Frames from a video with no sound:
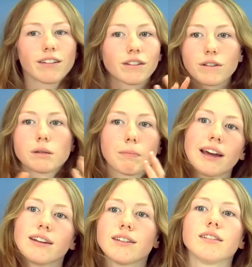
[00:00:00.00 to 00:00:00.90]
a little
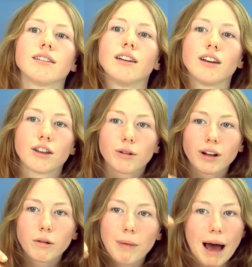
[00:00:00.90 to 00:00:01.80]
spice, throwing a
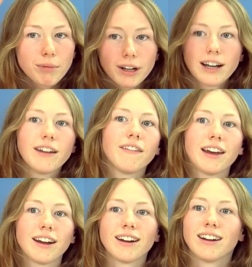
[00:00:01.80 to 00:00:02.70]
little paprika in
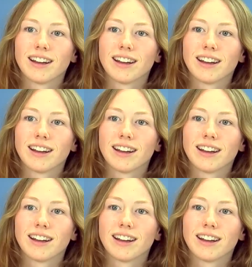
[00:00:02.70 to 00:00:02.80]
there,